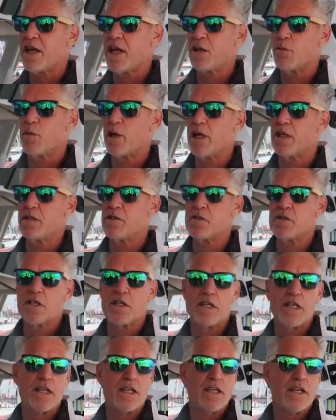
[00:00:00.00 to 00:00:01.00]
Catamarans.
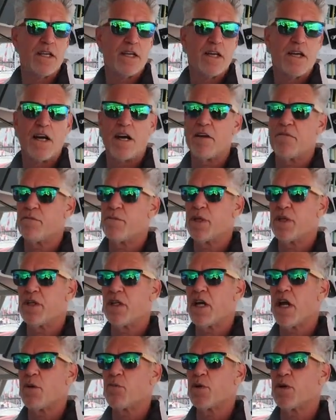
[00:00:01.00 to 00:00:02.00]
Okay. I've been a
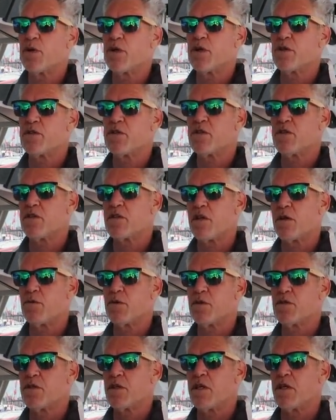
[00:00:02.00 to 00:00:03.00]
yacht broker since I
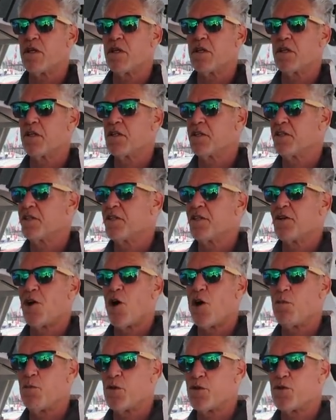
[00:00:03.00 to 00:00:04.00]
was
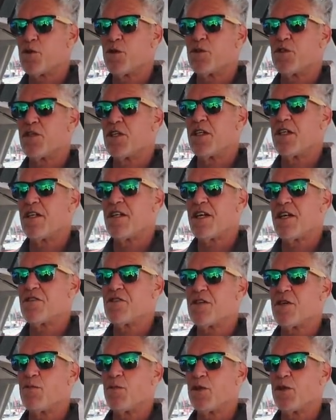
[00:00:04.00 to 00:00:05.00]
almost 13. I
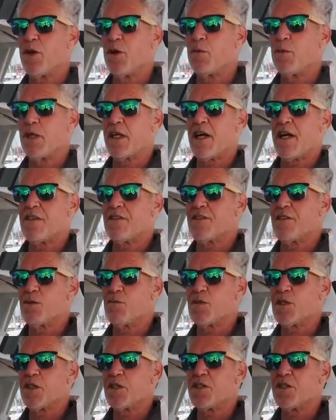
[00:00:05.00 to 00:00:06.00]
assembled Hobie Cats
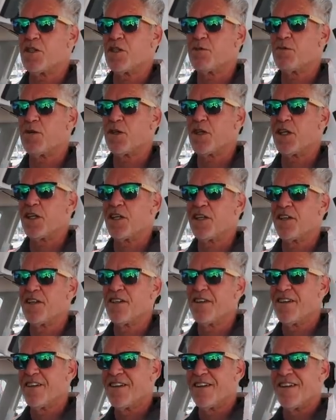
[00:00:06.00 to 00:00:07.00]
in '63.
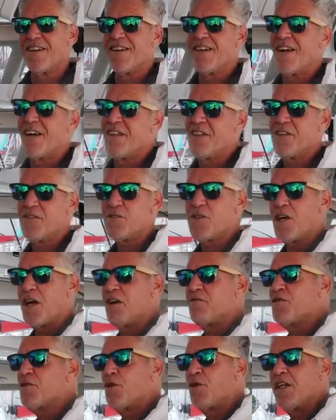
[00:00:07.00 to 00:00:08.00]

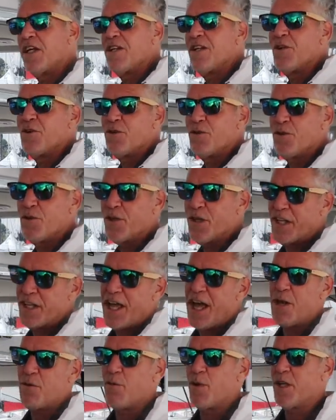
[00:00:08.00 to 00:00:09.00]
I've sold 830
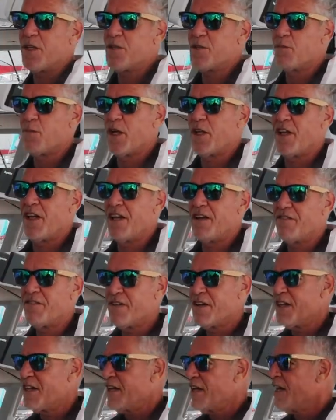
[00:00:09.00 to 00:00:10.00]
catamarans in my life,
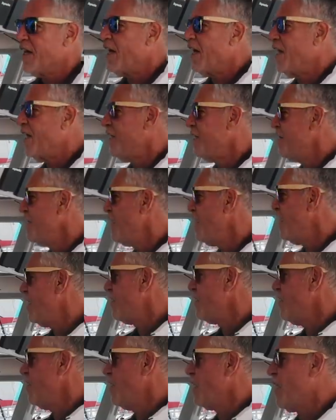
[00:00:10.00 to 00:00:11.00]
and
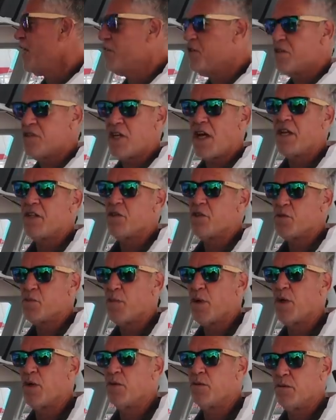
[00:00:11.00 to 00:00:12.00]
I designed this
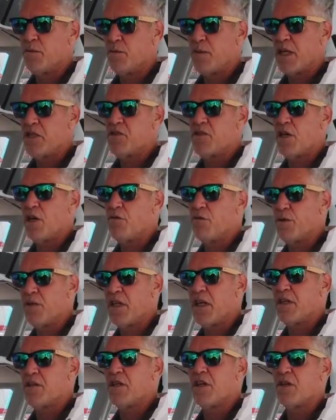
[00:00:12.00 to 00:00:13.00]
boat myself with
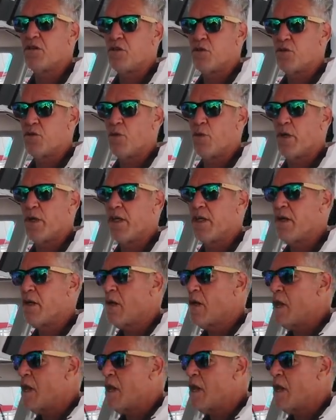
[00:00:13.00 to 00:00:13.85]
Anton DeToy,